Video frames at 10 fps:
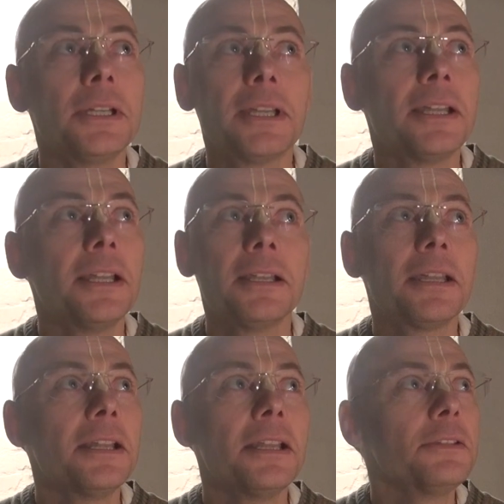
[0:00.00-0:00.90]
can
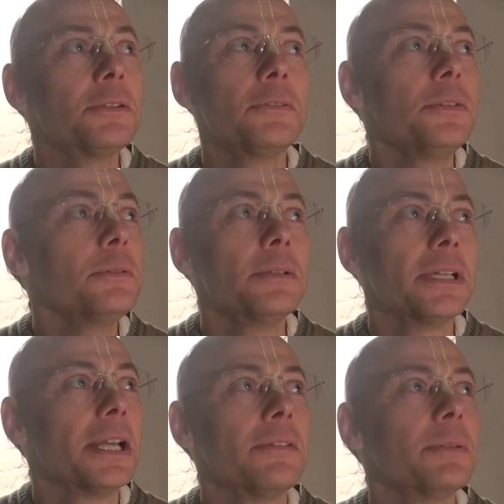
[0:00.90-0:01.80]
I serve you?
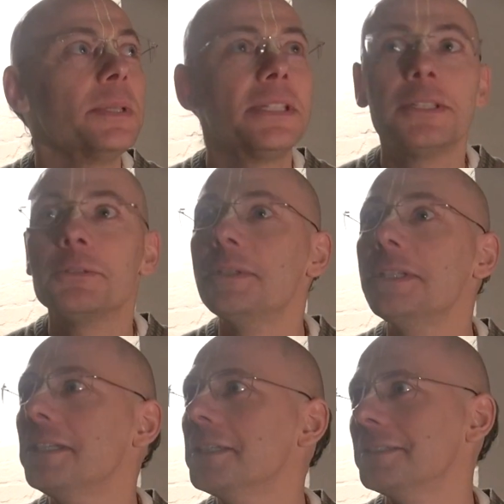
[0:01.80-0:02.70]
I have a big degree
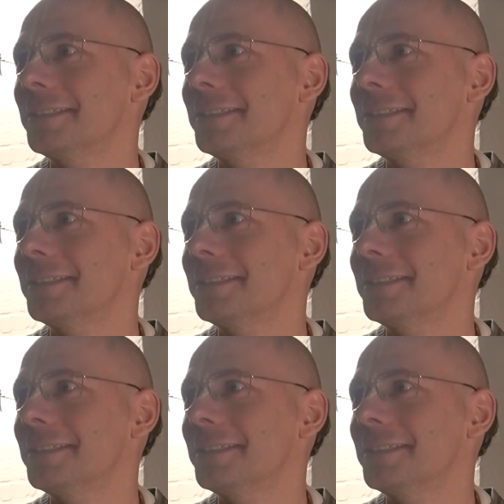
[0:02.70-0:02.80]
here.